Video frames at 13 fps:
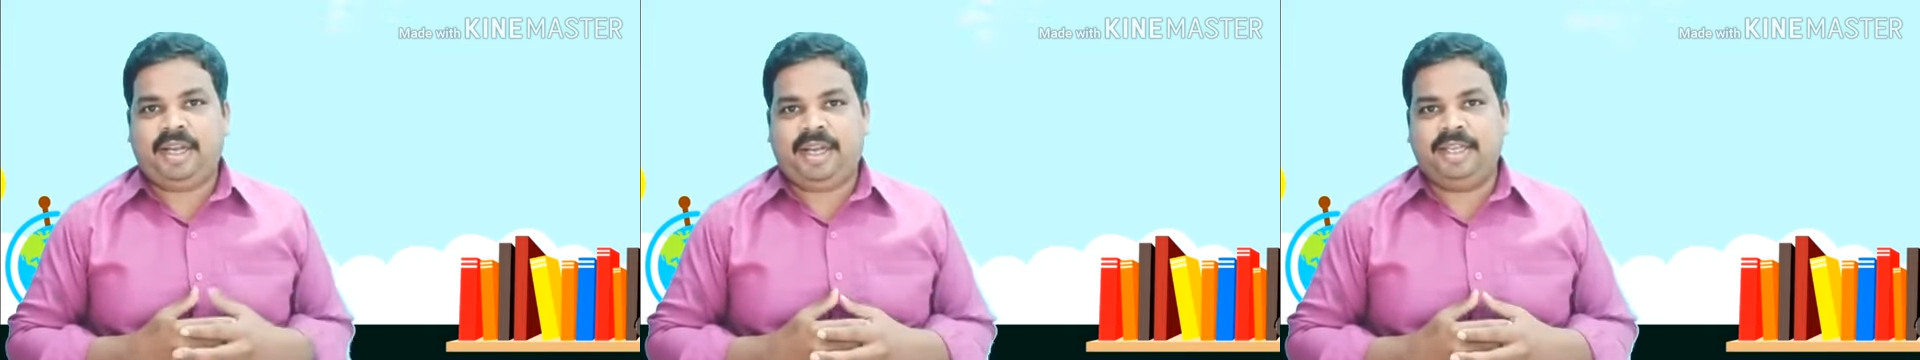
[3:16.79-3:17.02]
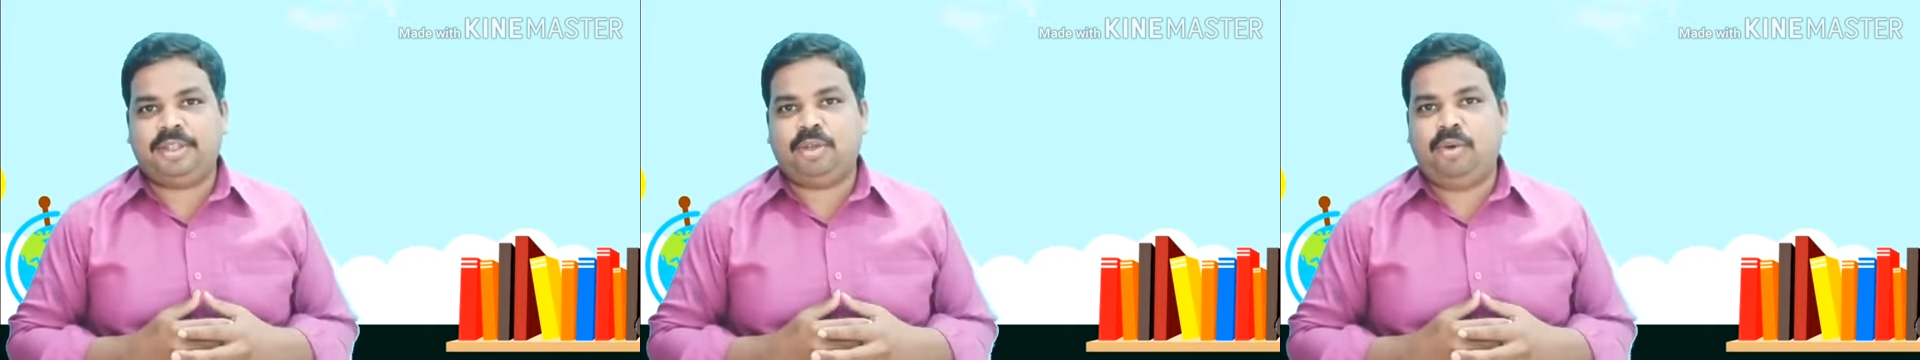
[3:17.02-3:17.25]

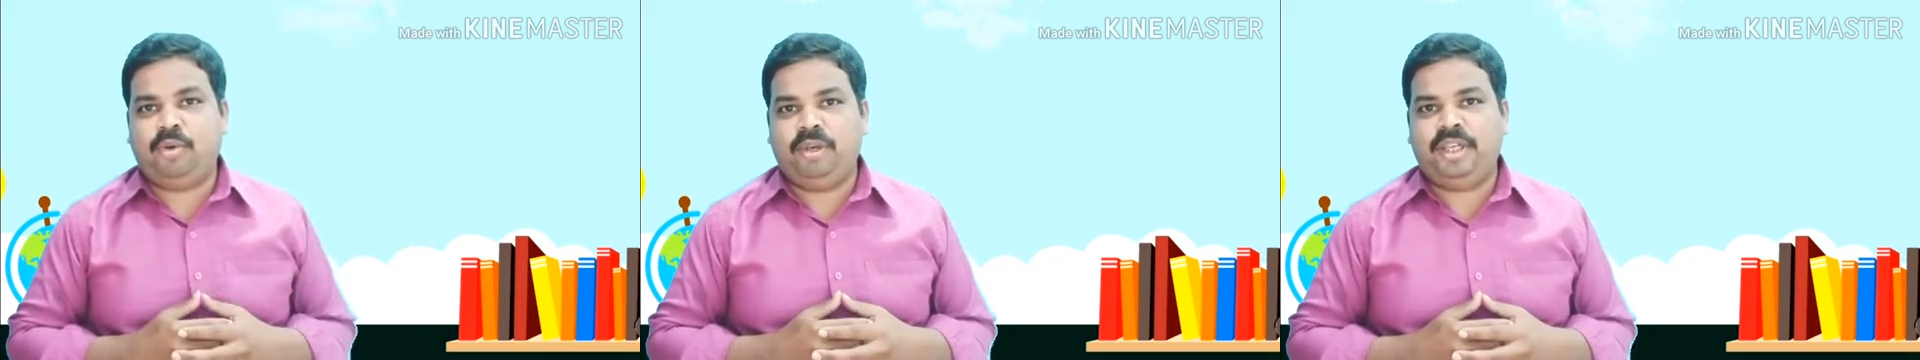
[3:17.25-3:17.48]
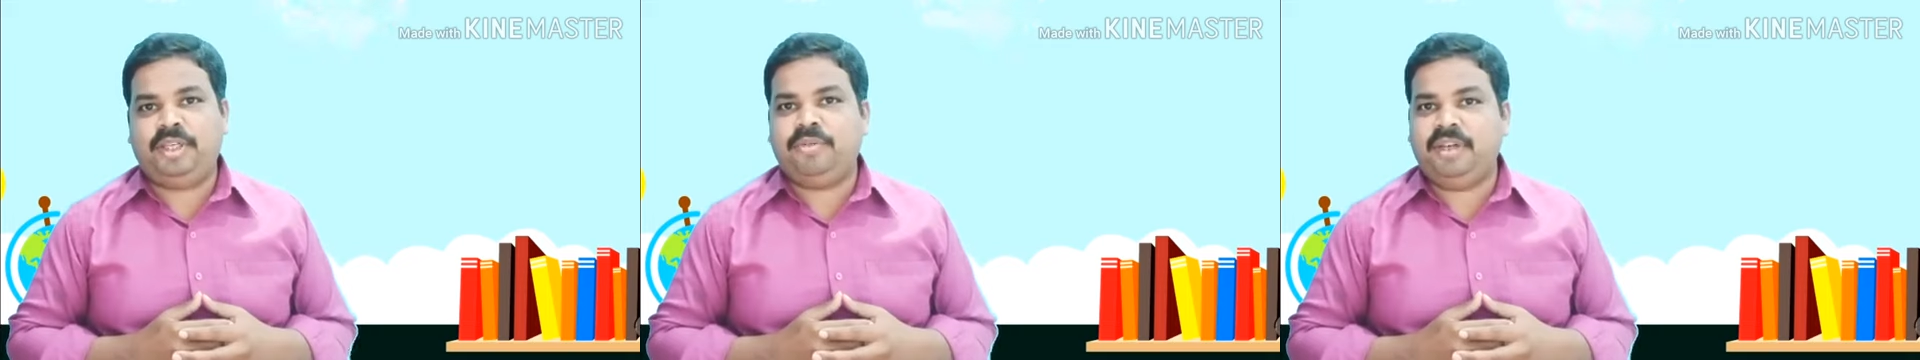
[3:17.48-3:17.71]
has
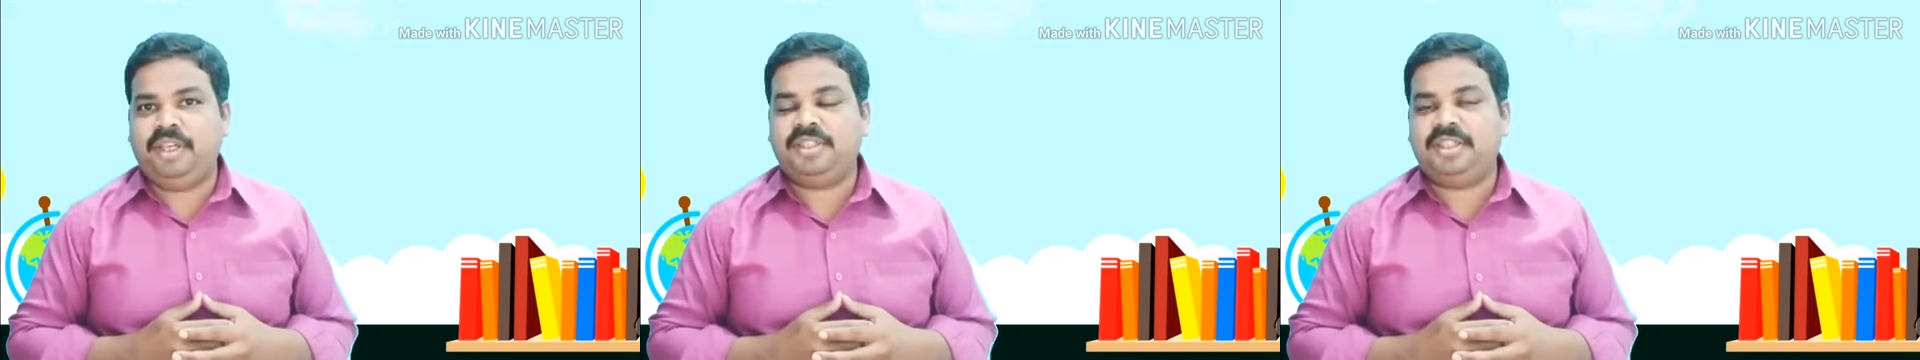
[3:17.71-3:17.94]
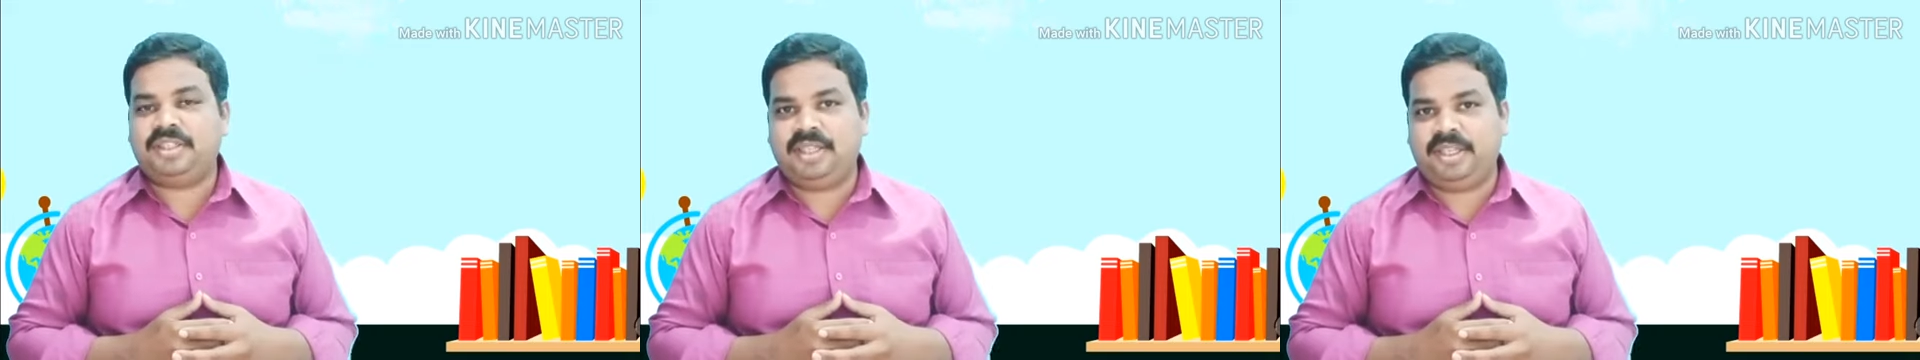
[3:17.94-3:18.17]
only
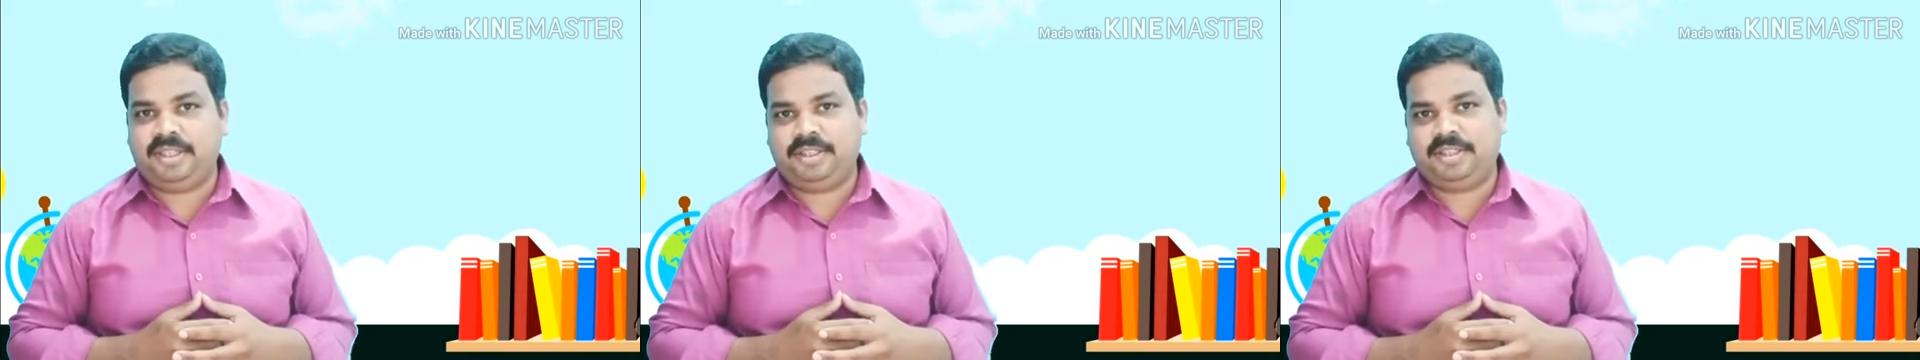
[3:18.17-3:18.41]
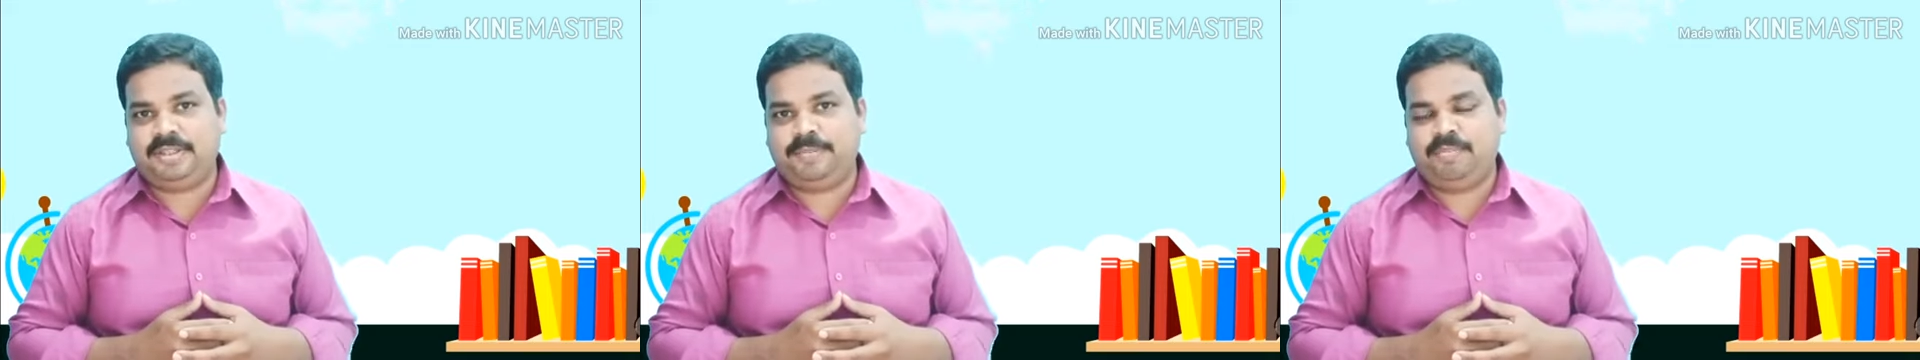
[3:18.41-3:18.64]
26
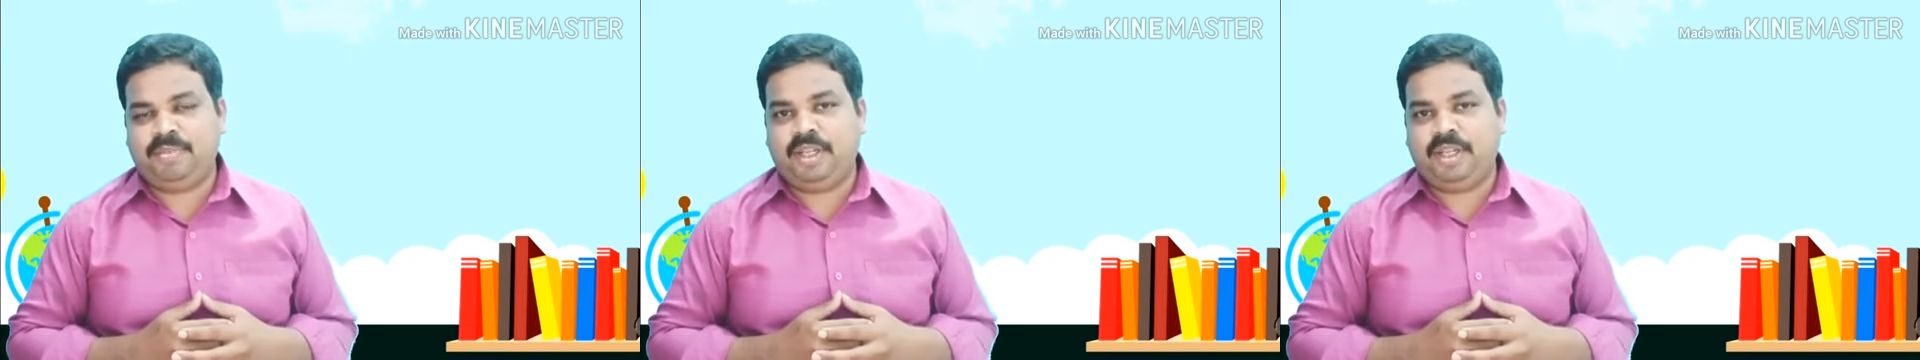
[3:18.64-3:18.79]
letters,